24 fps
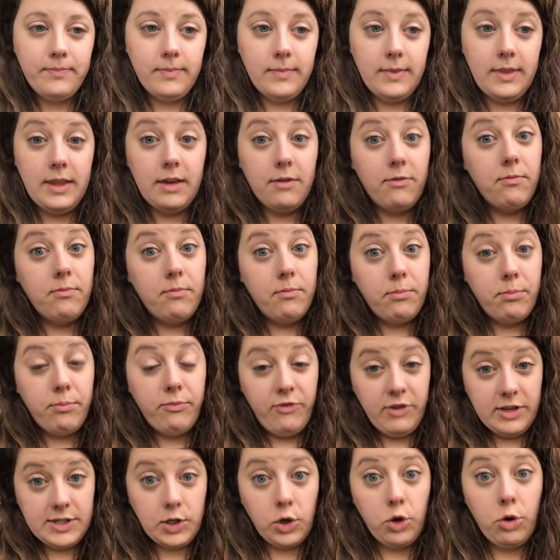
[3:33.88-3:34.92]
the
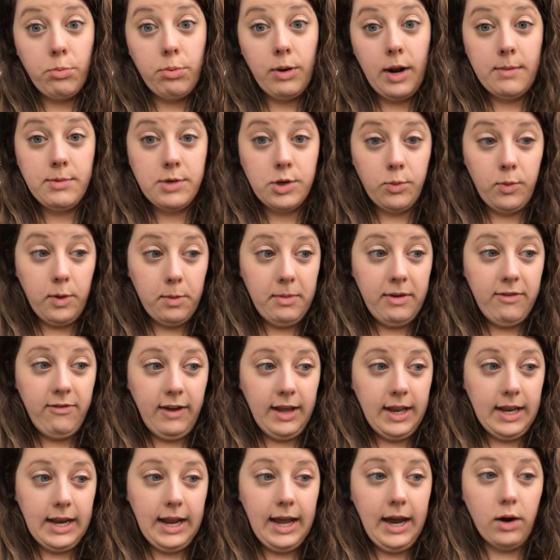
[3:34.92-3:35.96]
physical prompter will be
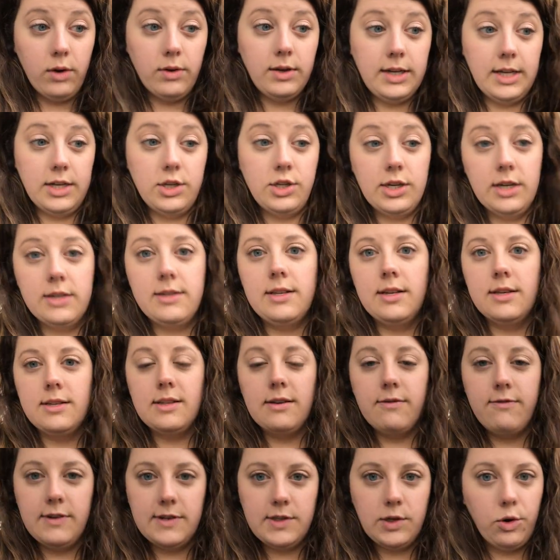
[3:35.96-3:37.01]
faded out. And just as
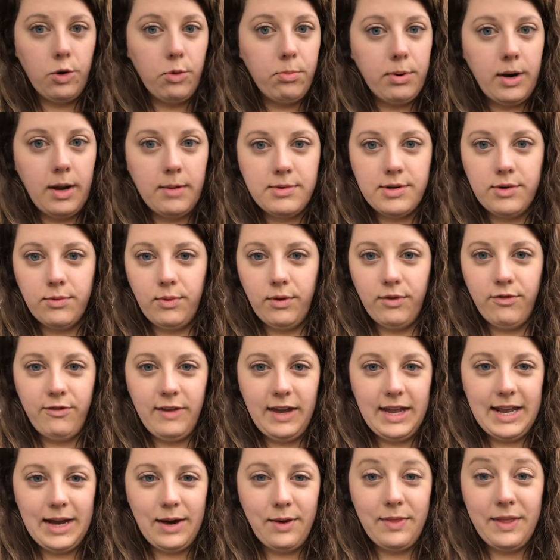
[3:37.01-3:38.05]
the physical prompter will
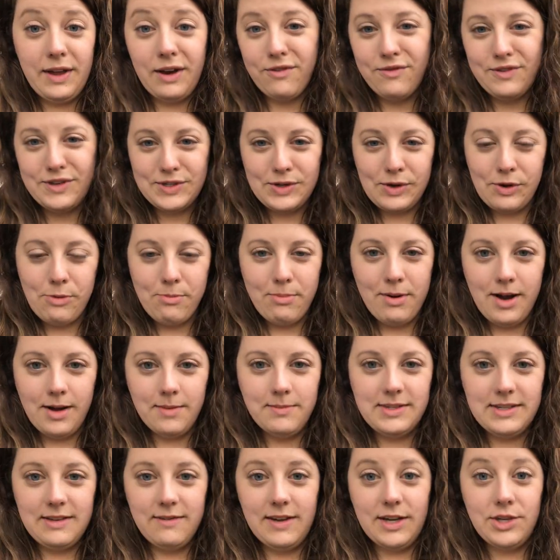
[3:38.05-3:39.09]
fade out their physical
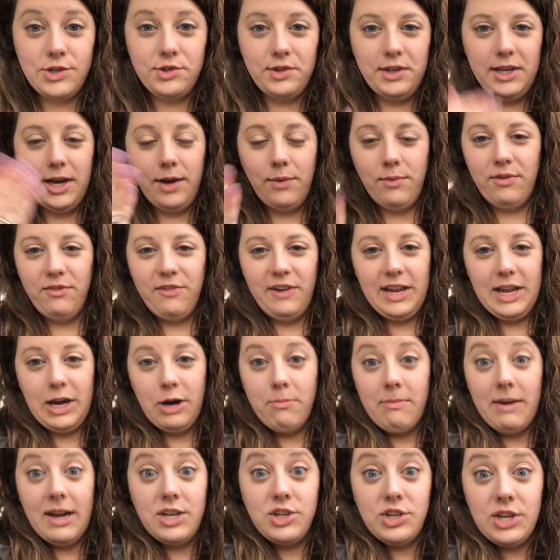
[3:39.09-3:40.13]
prompts, eventually I will fade
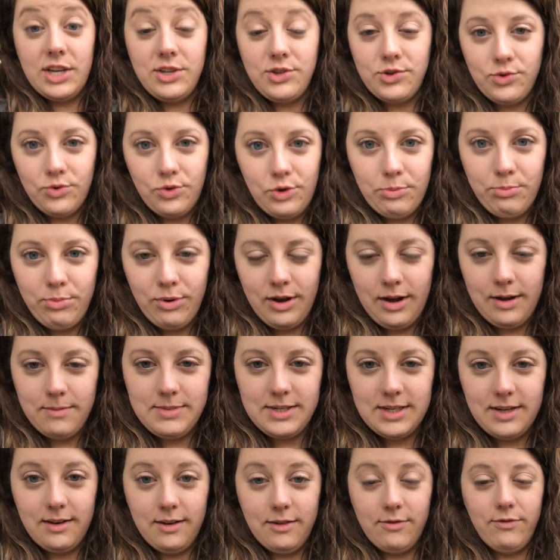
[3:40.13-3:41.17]
out my gestural
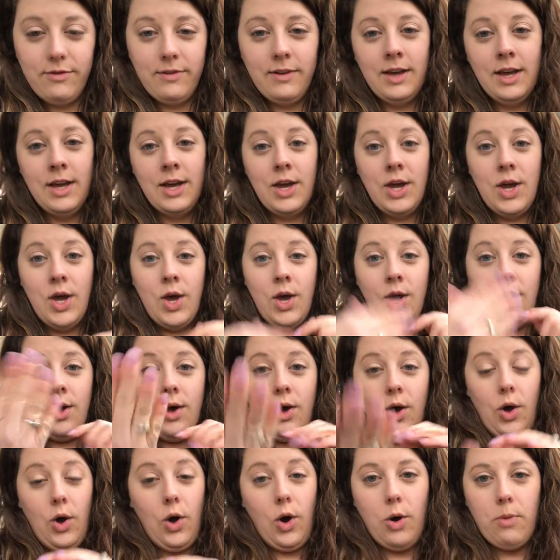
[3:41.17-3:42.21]
prompt of
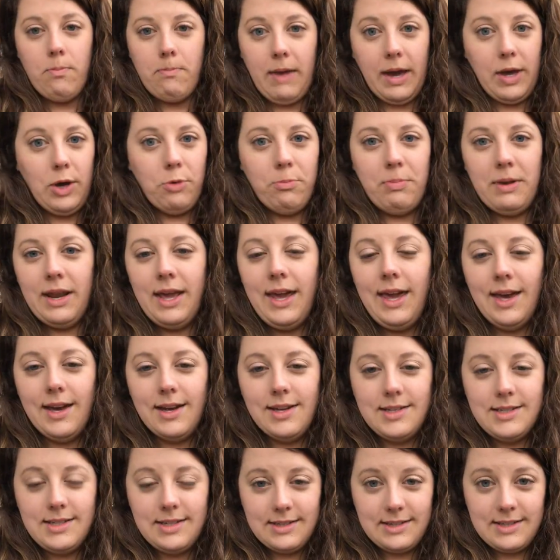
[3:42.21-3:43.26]
my open
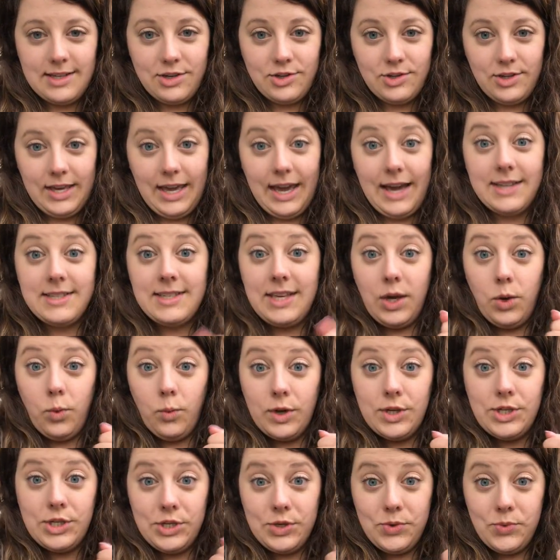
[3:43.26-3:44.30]
hand, essentially asking,
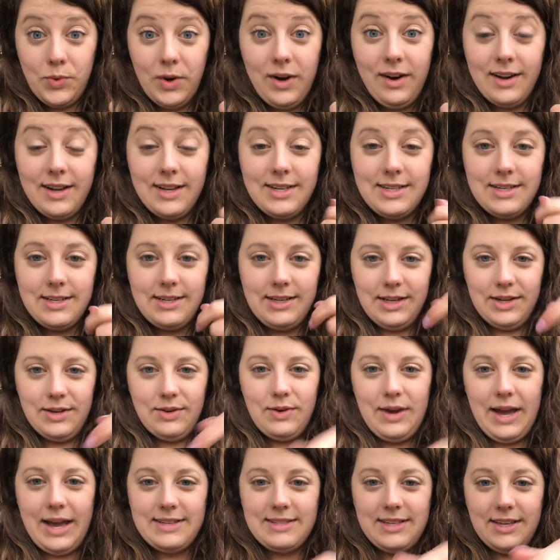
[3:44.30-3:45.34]
"What do you want?"
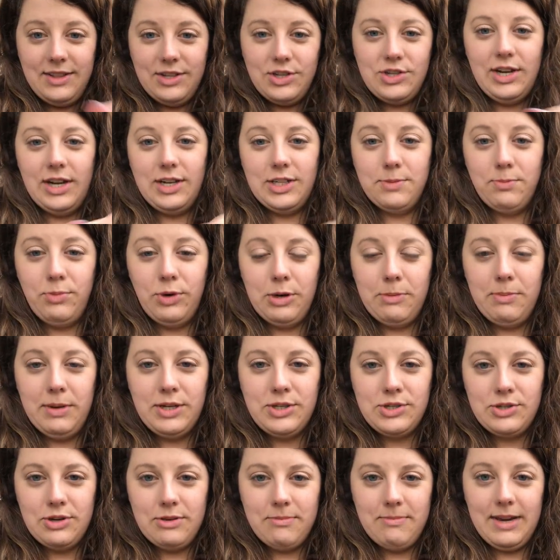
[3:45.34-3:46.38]
Asking the child to put a
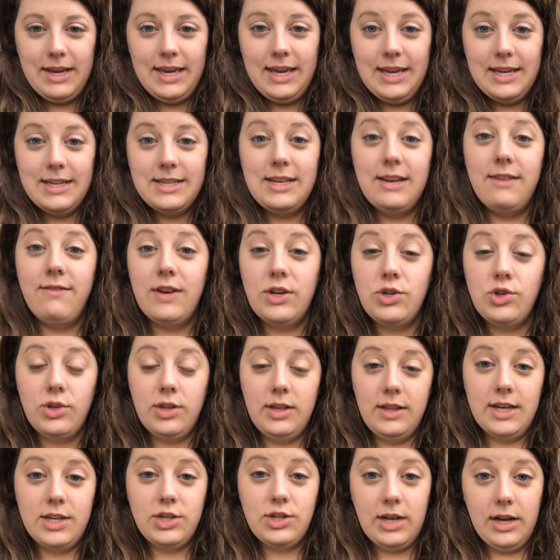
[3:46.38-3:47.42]
picture in my hand, and
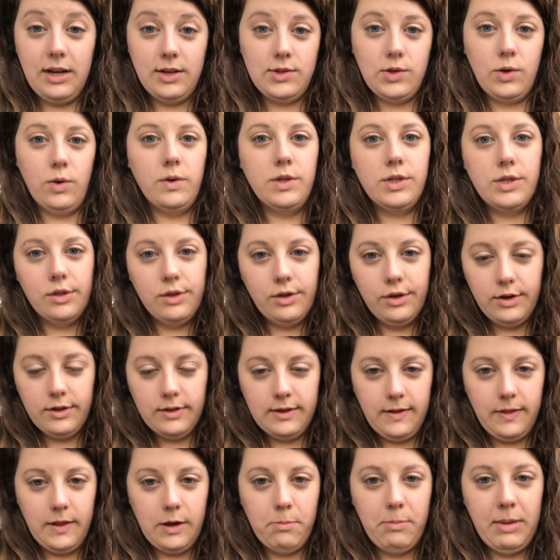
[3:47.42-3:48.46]
eventually that child's going to learn
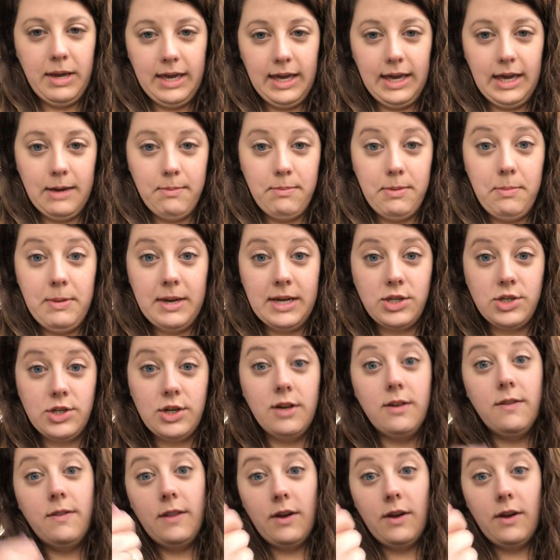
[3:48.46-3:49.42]
that they're picking up a picture,